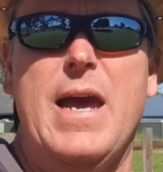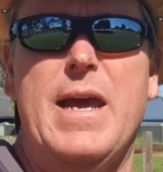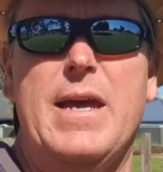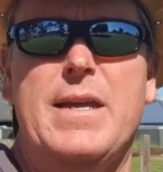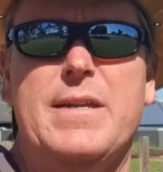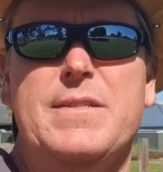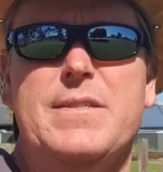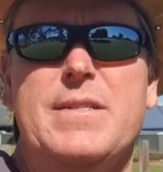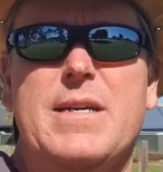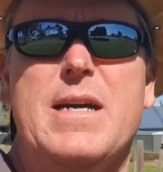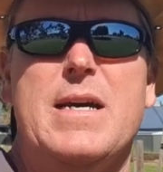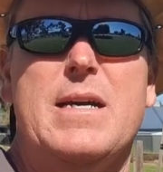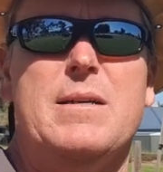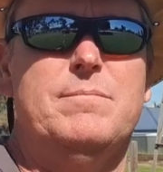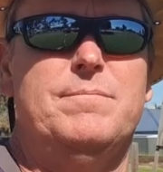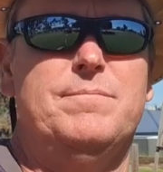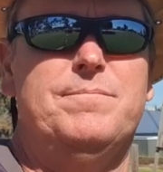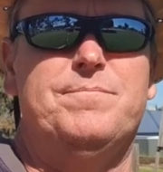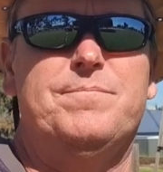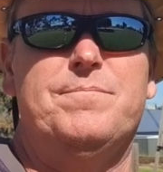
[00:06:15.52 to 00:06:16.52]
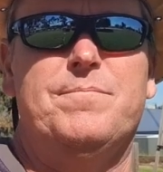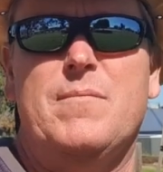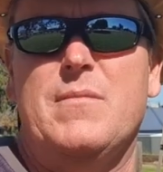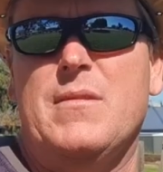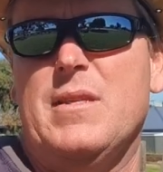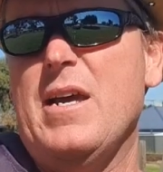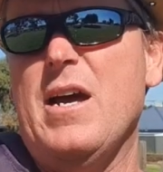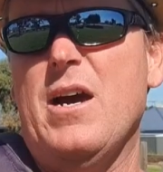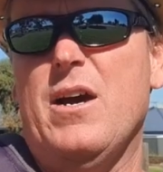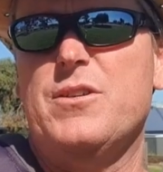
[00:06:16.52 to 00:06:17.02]
And
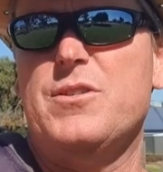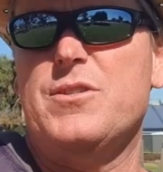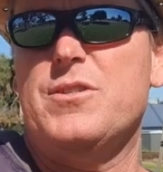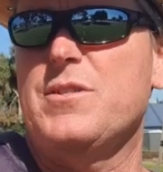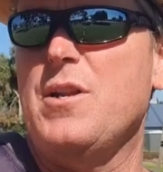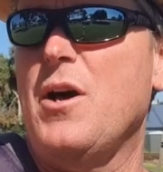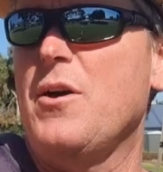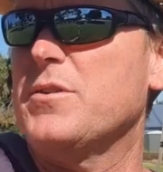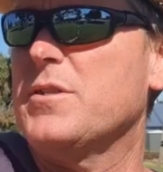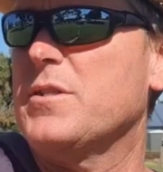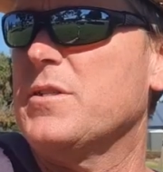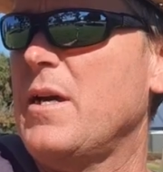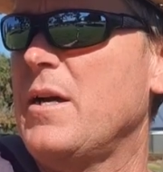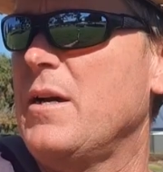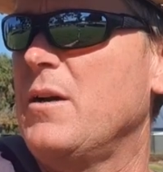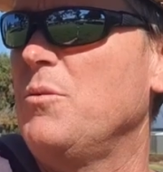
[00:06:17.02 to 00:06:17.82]
I just noticed